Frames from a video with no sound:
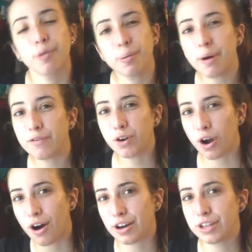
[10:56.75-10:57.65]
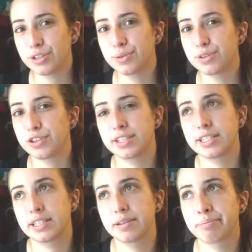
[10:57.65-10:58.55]
What about for August, who's
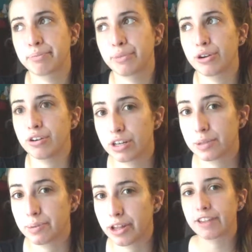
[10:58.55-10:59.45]
just murdered his brother?